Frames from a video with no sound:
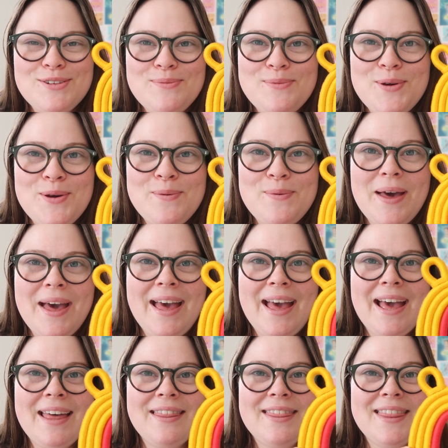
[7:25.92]
to Pooh
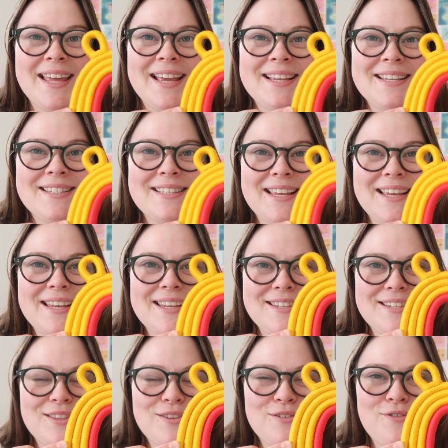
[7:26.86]
Bear, and this
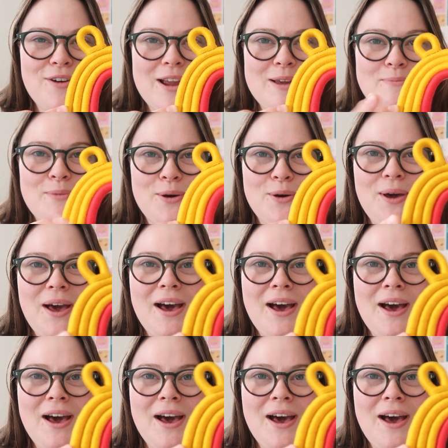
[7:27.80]
is the rainbow.